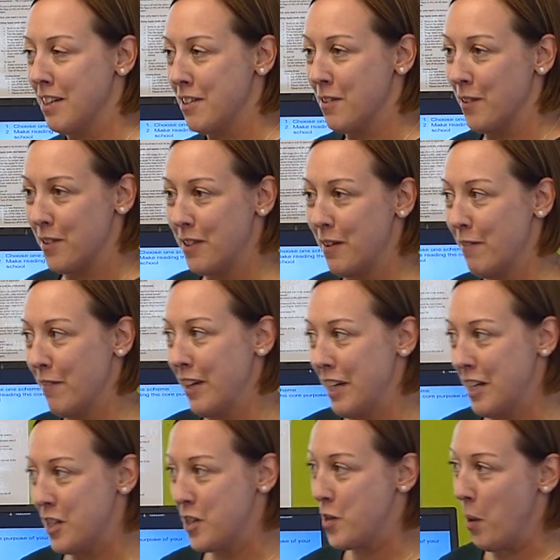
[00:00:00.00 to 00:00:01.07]
It's not something
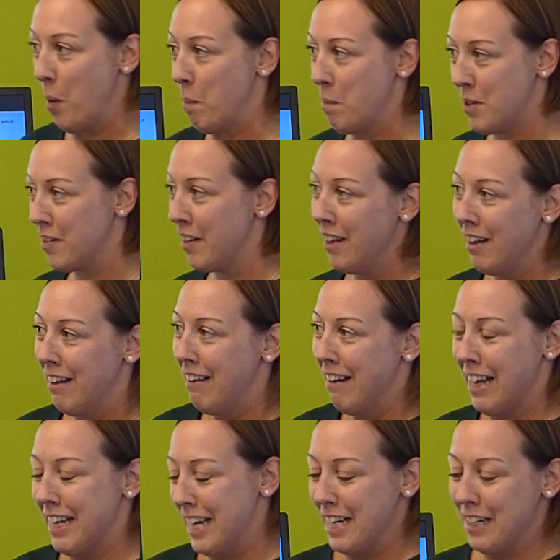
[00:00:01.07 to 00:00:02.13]
that stops
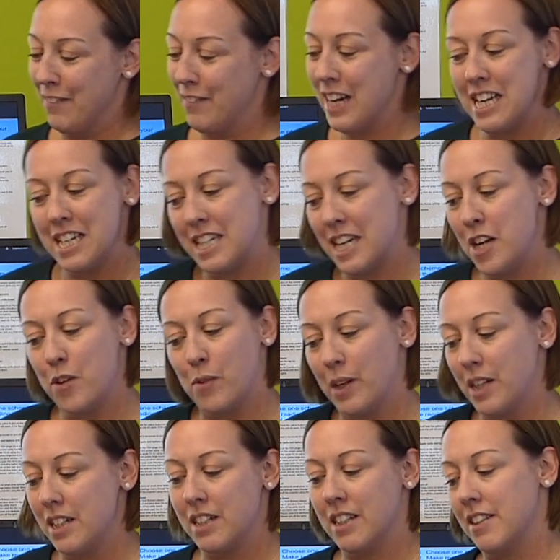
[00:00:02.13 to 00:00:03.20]
at the end of Key Stage
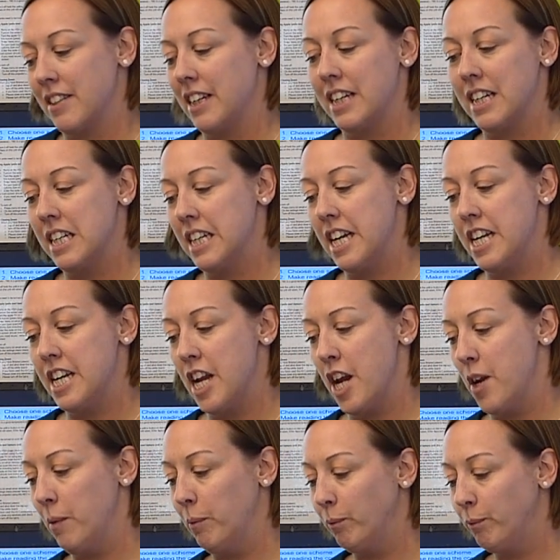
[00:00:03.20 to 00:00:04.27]
1 and doesn't
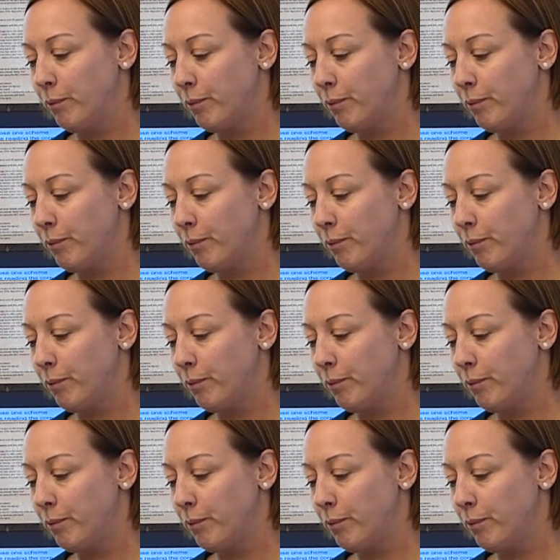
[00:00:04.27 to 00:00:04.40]
continue.